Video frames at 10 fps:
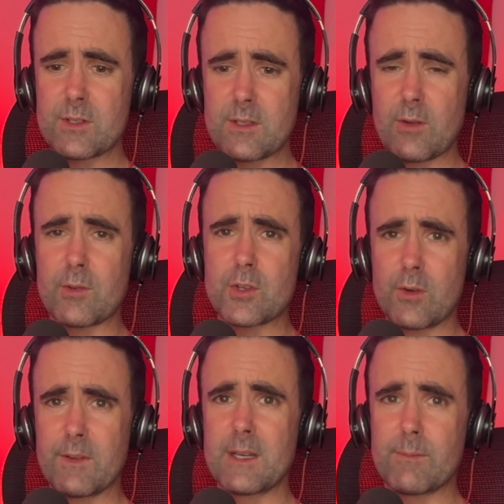Long and short
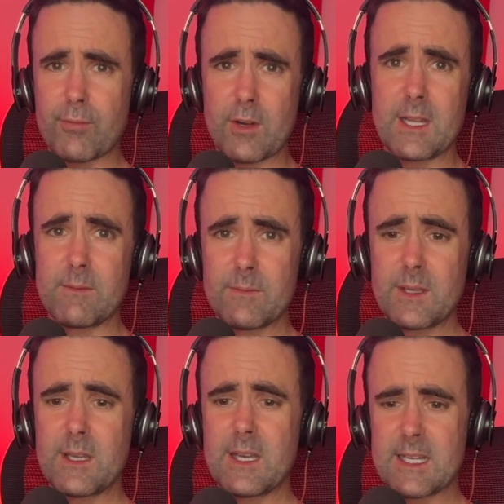of it. Bree
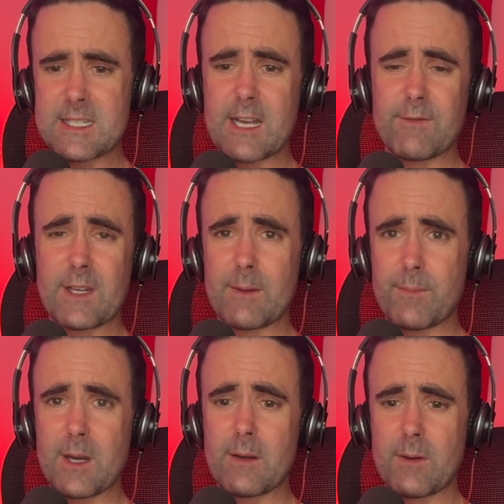is definitely
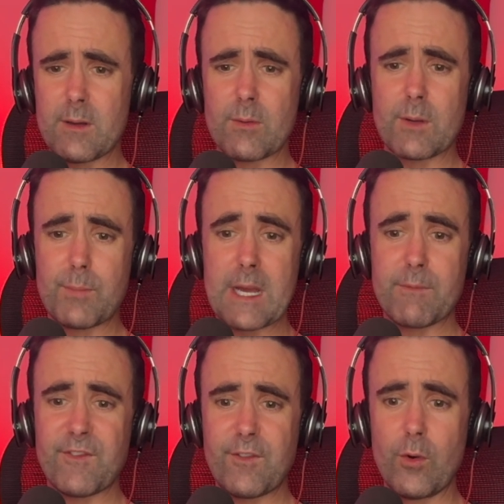I'm going to pick
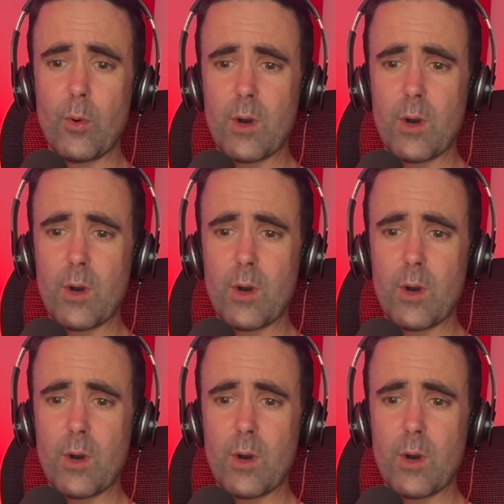4.